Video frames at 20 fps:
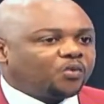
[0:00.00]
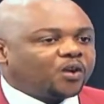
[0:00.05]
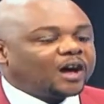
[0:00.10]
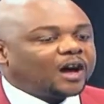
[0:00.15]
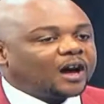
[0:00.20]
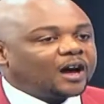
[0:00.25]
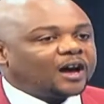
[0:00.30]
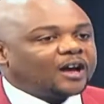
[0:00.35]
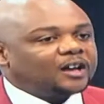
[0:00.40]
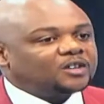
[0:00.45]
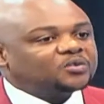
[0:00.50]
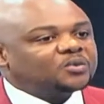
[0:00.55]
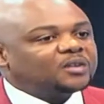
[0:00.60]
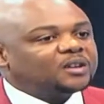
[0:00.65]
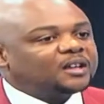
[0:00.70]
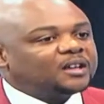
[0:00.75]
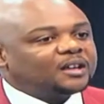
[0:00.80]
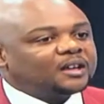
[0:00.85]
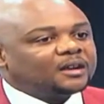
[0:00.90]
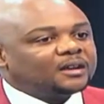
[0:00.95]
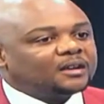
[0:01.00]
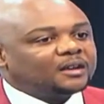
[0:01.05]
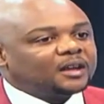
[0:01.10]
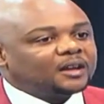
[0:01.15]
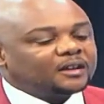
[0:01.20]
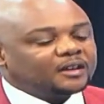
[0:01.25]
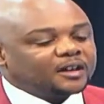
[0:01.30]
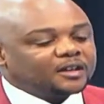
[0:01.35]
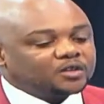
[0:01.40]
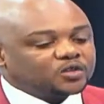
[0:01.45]
We are actually
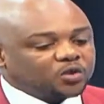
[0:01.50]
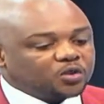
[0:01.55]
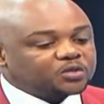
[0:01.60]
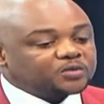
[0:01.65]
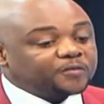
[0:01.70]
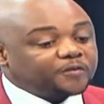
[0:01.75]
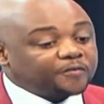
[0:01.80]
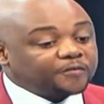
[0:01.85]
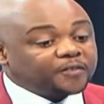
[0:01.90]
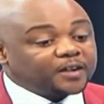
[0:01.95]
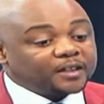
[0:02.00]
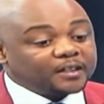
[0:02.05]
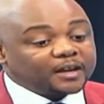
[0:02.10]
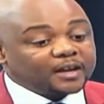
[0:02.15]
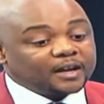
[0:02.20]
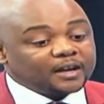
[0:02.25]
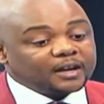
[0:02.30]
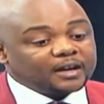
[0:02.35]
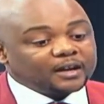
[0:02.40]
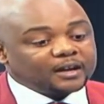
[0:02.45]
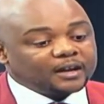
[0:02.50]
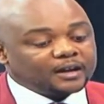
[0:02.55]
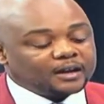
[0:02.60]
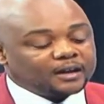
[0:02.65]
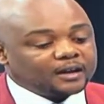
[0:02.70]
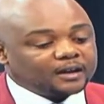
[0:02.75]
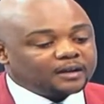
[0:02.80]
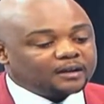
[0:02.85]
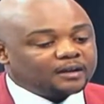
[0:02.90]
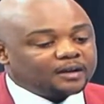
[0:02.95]
in talks for
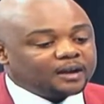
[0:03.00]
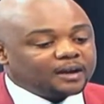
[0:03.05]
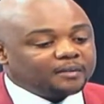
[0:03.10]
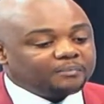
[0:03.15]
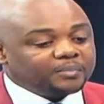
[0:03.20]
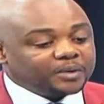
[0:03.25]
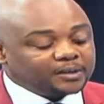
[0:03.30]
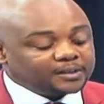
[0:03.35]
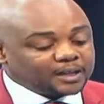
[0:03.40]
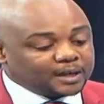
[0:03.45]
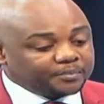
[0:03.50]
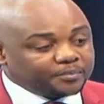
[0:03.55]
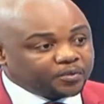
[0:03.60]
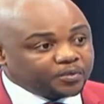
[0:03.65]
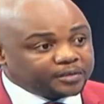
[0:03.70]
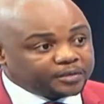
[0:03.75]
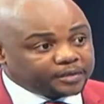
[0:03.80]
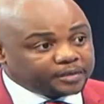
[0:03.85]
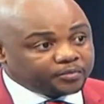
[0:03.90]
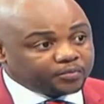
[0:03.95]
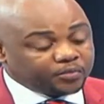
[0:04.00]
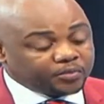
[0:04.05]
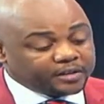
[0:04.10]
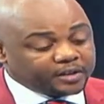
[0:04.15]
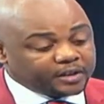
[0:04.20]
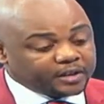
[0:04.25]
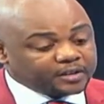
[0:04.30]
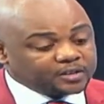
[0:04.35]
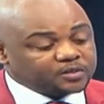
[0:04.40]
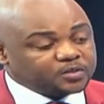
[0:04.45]
further build up with
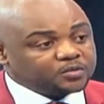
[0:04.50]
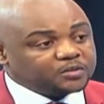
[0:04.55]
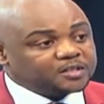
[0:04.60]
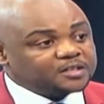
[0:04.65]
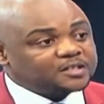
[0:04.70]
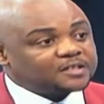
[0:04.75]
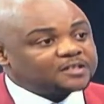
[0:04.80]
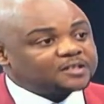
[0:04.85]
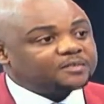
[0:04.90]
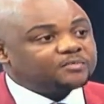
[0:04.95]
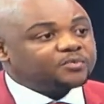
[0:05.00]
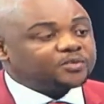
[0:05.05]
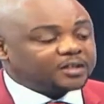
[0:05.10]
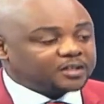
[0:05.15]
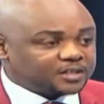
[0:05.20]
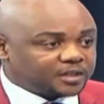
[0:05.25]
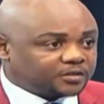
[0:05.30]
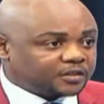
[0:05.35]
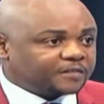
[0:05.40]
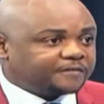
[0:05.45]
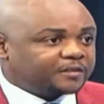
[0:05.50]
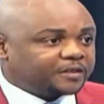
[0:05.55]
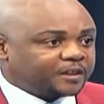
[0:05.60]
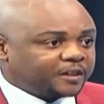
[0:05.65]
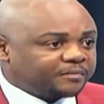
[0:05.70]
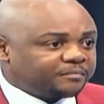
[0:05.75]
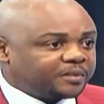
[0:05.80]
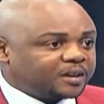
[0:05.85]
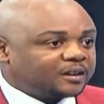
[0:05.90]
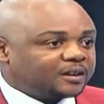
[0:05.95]
regards to the system with the South
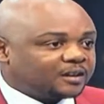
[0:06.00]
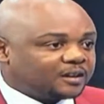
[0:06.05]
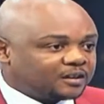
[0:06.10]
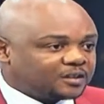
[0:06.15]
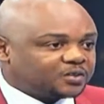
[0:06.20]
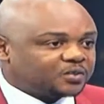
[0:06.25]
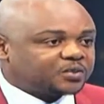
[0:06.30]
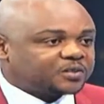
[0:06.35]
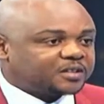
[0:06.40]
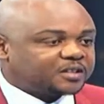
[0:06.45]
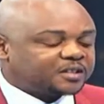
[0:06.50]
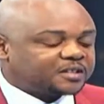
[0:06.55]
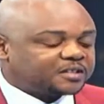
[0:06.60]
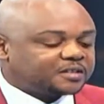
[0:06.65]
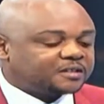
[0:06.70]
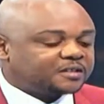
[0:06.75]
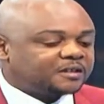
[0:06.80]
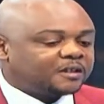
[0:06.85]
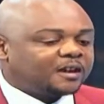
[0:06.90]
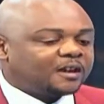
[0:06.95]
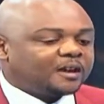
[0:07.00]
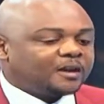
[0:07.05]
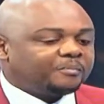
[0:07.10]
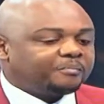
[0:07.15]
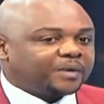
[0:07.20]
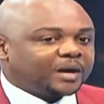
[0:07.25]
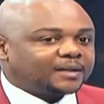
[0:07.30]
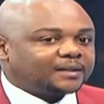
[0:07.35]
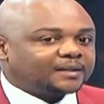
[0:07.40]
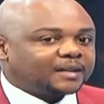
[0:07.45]
African Medical Association,
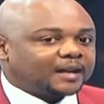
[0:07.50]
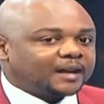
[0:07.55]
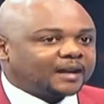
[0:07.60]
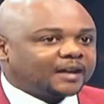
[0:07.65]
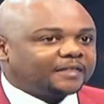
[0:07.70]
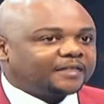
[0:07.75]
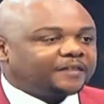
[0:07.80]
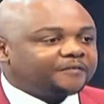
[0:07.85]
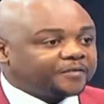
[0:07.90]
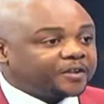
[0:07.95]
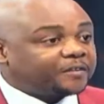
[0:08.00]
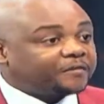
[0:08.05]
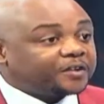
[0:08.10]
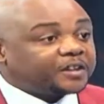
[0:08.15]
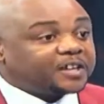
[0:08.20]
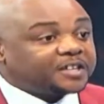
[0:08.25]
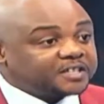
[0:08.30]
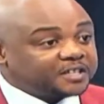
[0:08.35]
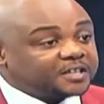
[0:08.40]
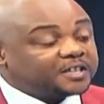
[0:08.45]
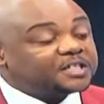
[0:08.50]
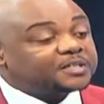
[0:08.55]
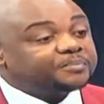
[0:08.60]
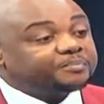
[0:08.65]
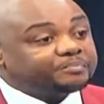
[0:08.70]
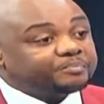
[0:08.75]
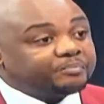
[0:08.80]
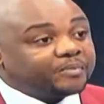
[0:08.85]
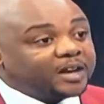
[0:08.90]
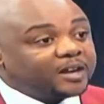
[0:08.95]
but the verification
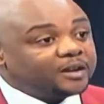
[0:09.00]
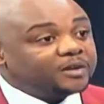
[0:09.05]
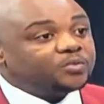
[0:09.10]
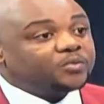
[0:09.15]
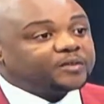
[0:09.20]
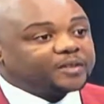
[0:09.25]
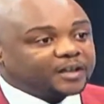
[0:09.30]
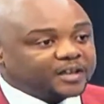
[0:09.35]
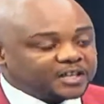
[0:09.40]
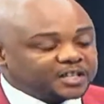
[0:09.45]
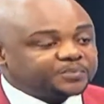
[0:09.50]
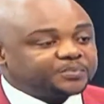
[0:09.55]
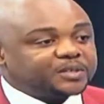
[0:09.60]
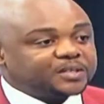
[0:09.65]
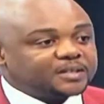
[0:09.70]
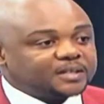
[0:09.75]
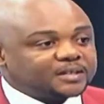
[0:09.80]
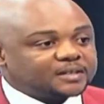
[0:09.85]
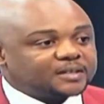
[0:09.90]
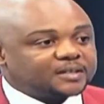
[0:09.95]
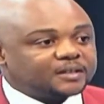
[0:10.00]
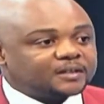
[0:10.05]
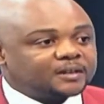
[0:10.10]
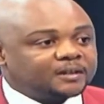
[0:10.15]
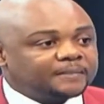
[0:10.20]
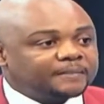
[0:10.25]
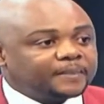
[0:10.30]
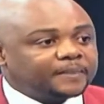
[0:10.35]
is mainly with the HPCSA.